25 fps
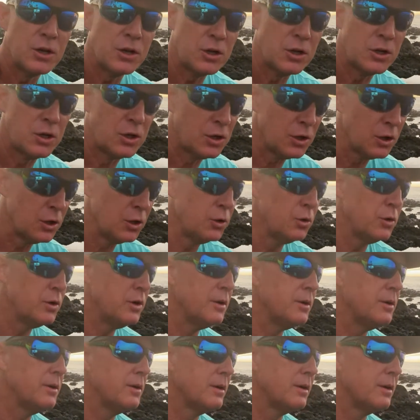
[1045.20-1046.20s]

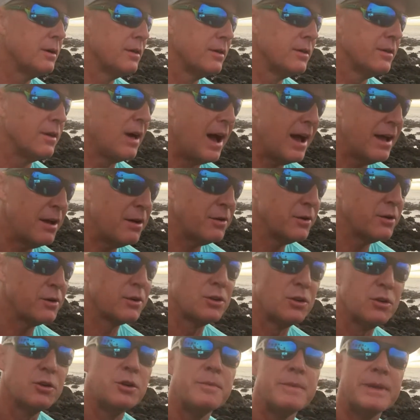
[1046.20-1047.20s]
glutathione or
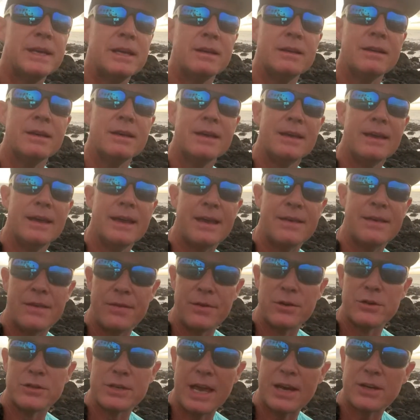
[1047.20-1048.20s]
glutamine, and then
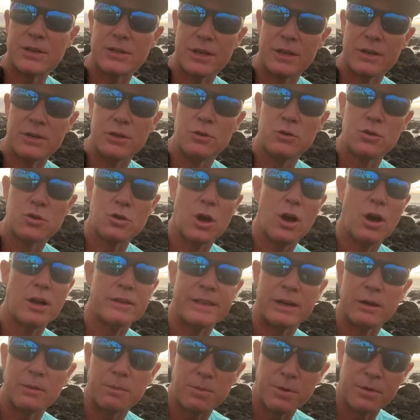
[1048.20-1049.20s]
there's actually a new drug
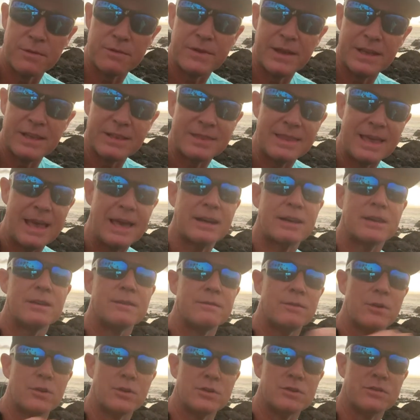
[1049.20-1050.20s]
that'll prevent that
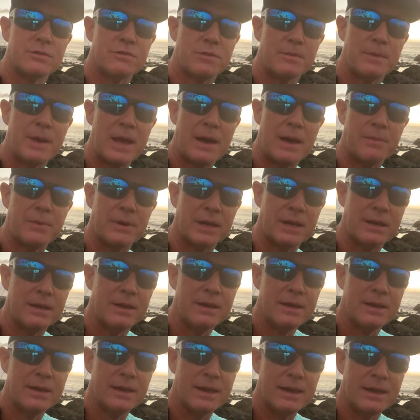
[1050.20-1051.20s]
conversion from happening.
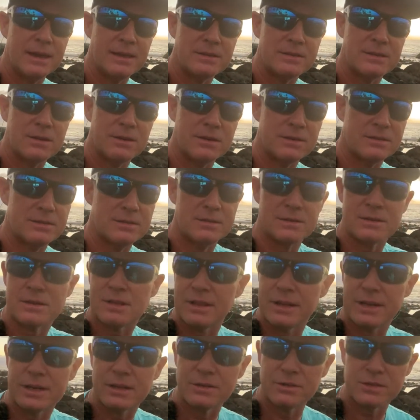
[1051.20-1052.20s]
And so there's
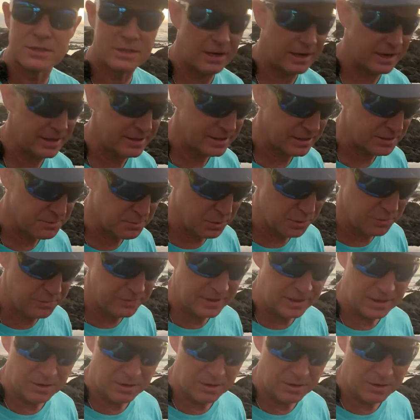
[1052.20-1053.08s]
clinical studies that's proven that it